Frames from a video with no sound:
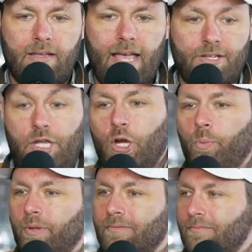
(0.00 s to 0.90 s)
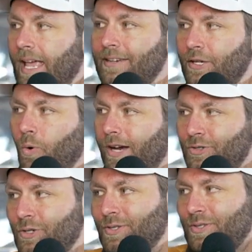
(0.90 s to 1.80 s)
asking open-ended
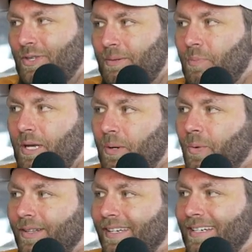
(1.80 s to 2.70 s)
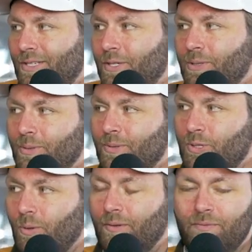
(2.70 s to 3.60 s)
questions and being willing to
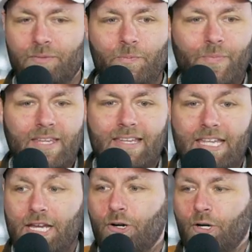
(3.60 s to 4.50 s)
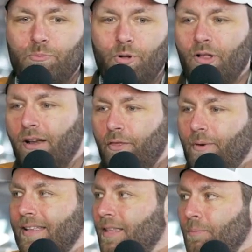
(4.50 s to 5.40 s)
sort of hear and pull on a
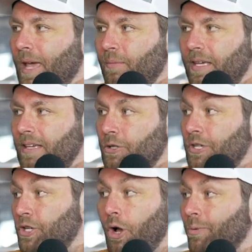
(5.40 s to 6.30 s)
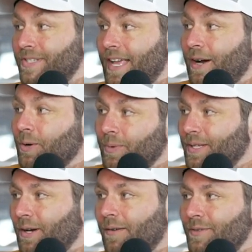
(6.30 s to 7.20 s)
thread that maybe you didn't know was there when
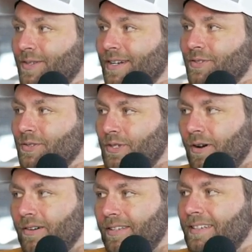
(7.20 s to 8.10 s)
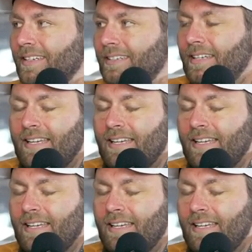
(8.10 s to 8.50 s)
the conversation started. And